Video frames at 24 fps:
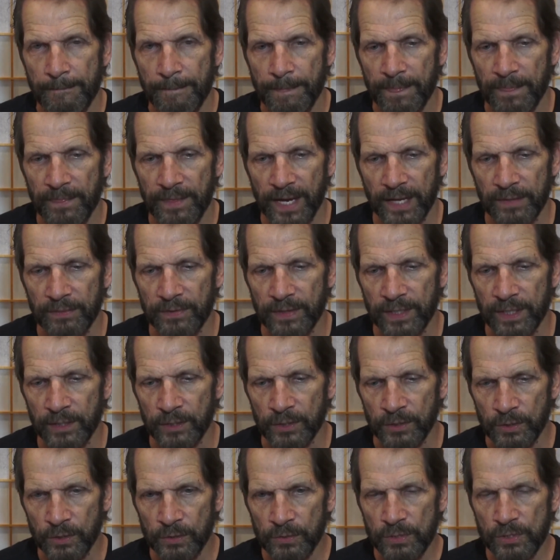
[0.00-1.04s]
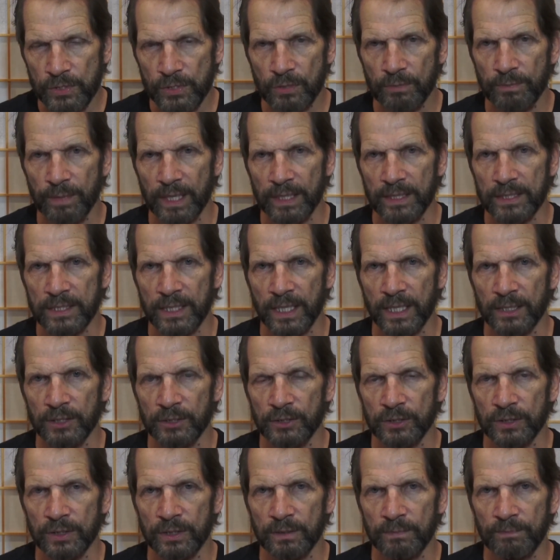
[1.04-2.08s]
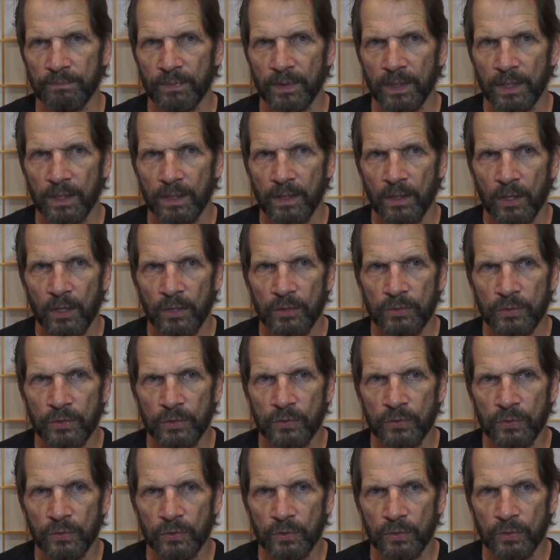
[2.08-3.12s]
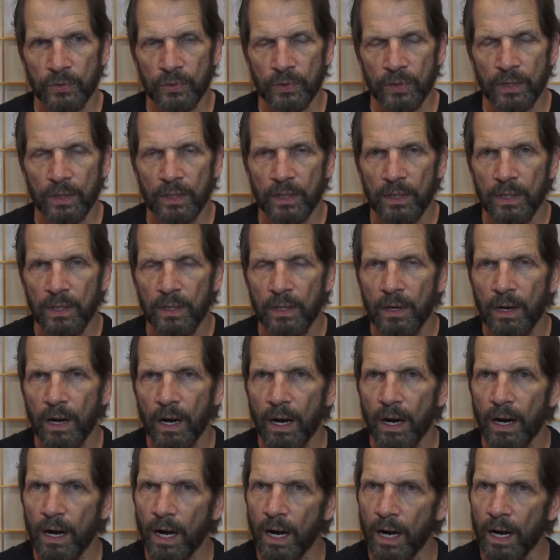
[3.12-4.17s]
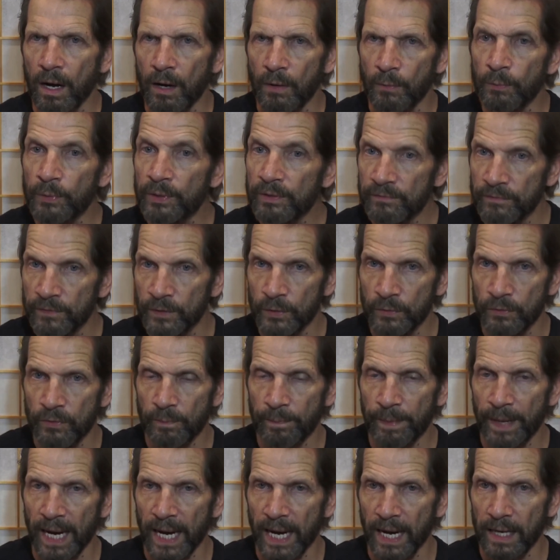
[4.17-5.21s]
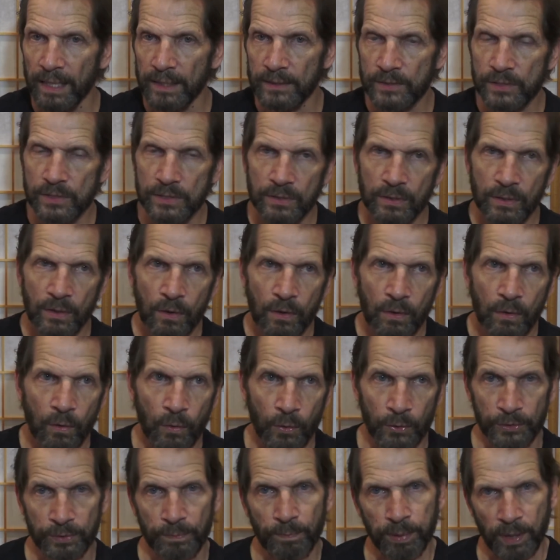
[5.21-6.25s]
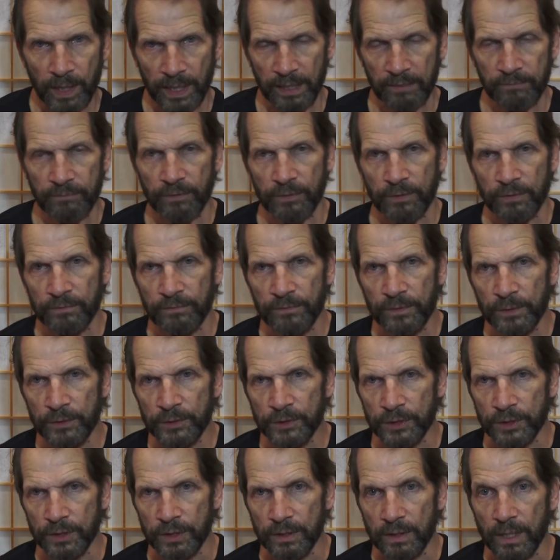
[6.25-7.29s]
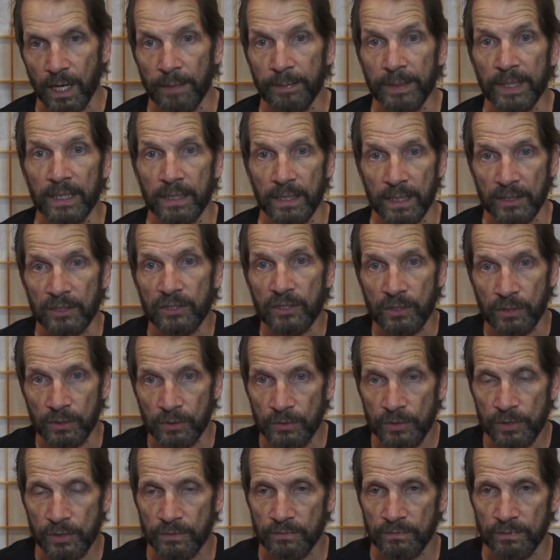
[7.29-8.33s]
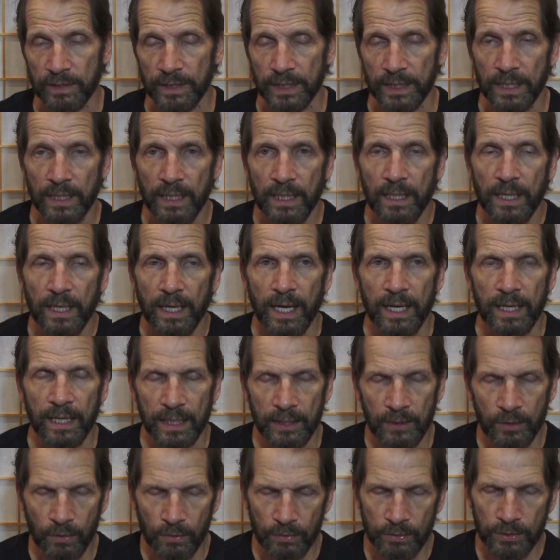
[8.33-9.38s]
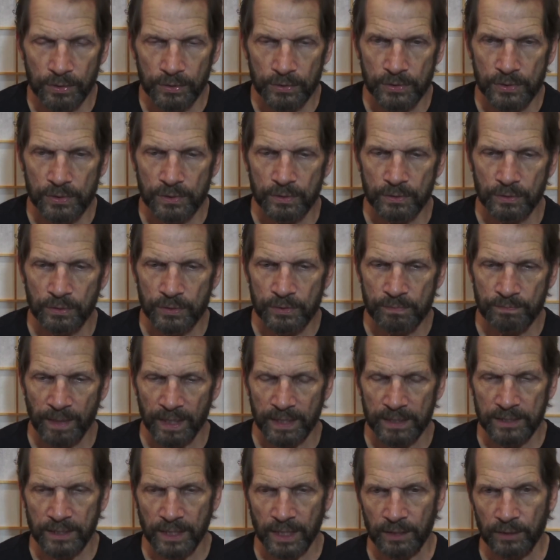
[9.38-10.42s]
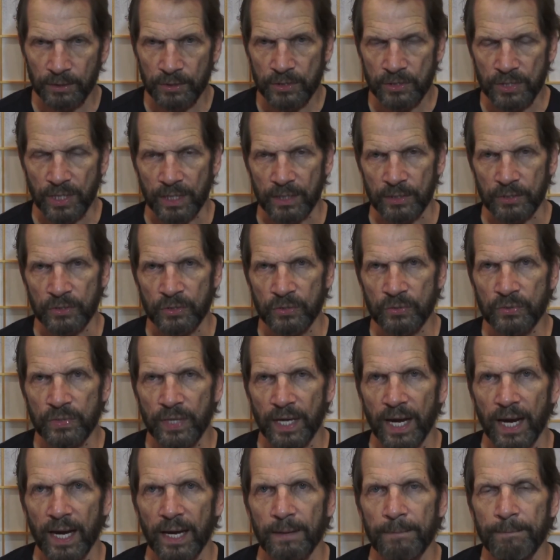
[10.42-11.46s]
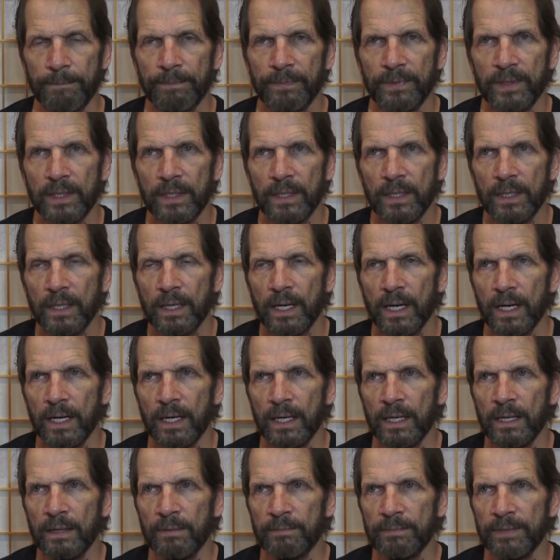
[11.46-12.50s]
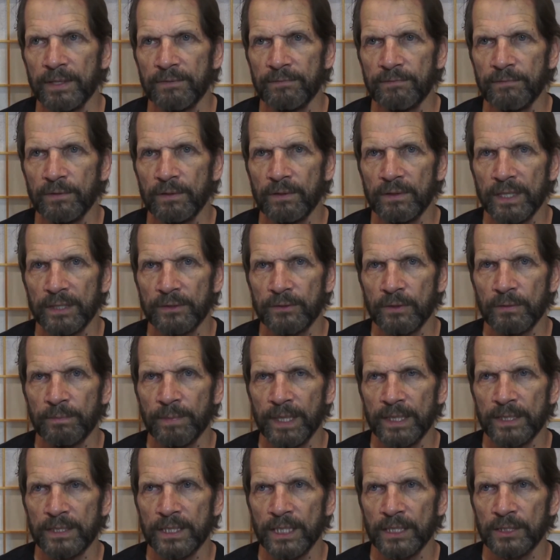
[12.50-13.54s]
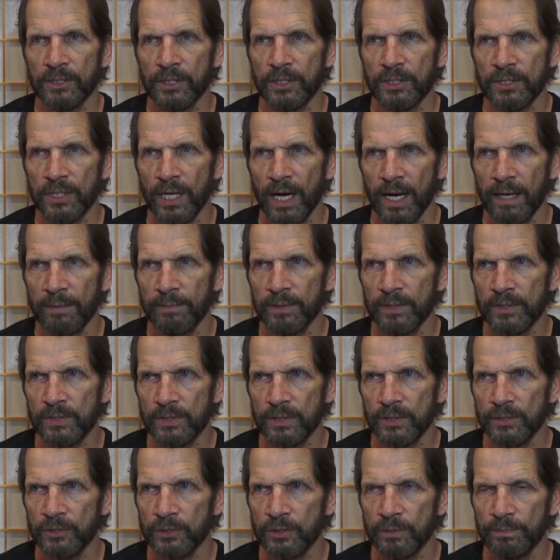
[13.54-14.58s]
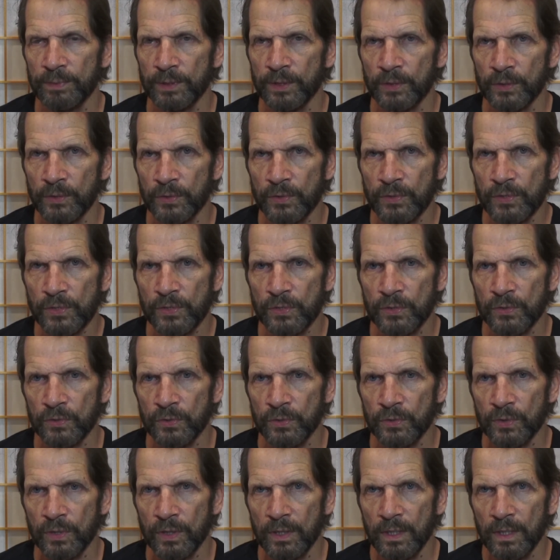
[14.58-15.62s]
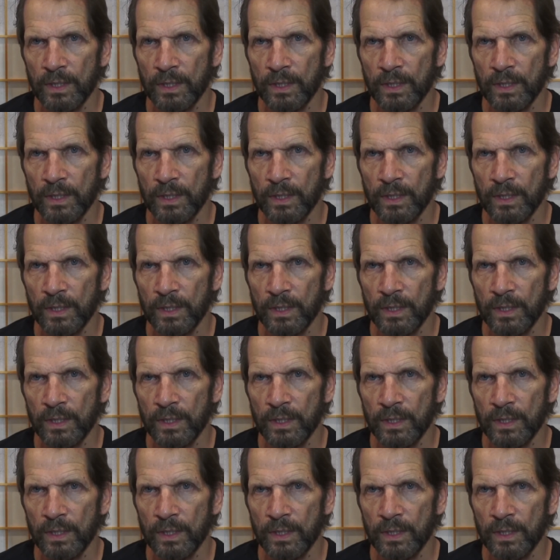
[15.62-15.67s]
That they use their meditation to uh, review the past or to plan for the future. I mean, exclusively. And I know there's there's meditators that do that. Um, they feel that their meditation time is should be used to